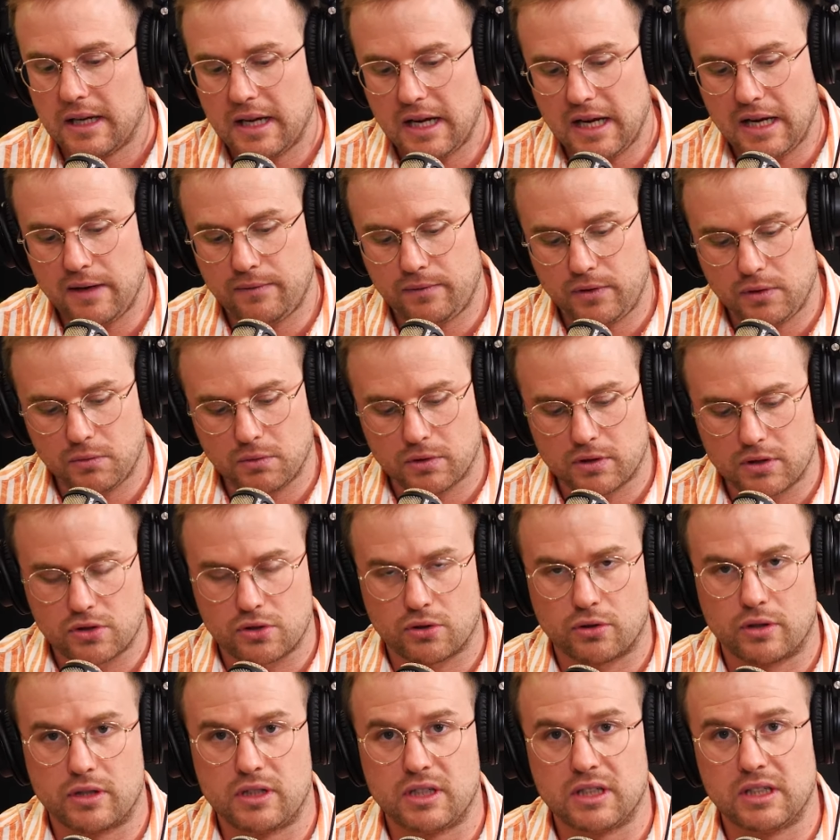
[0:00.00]
If you want to
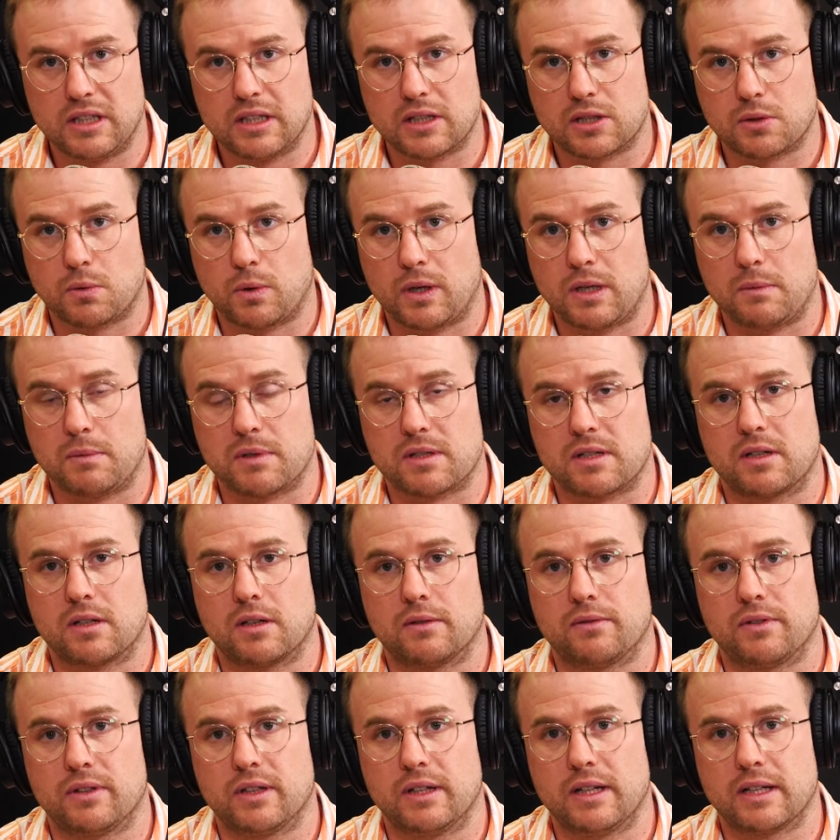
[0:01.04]
join, you can get twenty percent
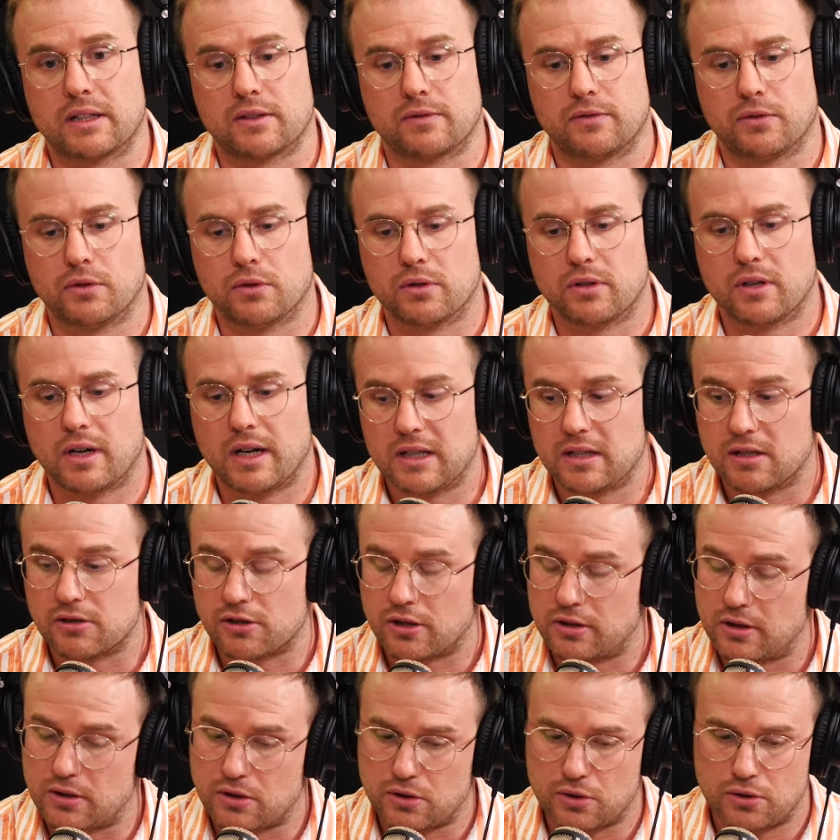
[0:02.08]
off in the next fortnight, and there's
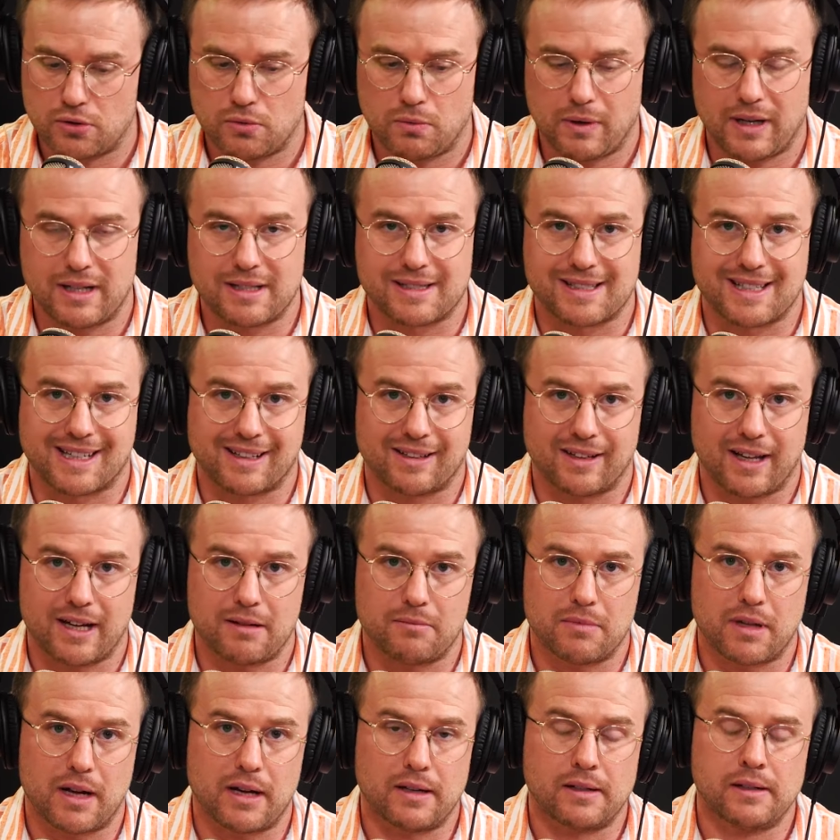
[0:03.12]
only two ways to
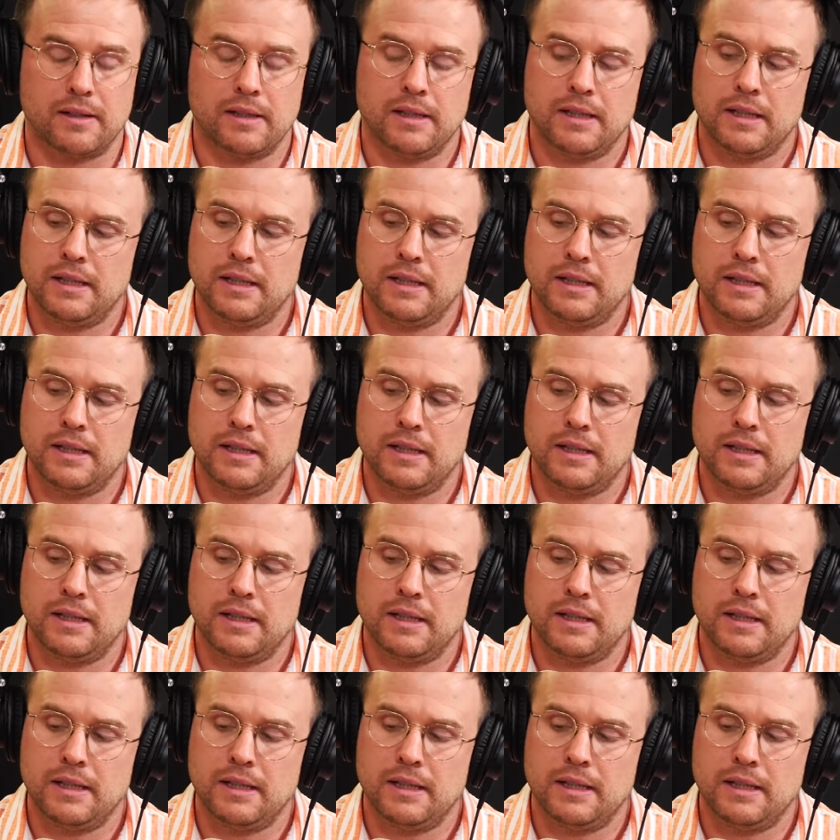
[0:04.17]
claim that.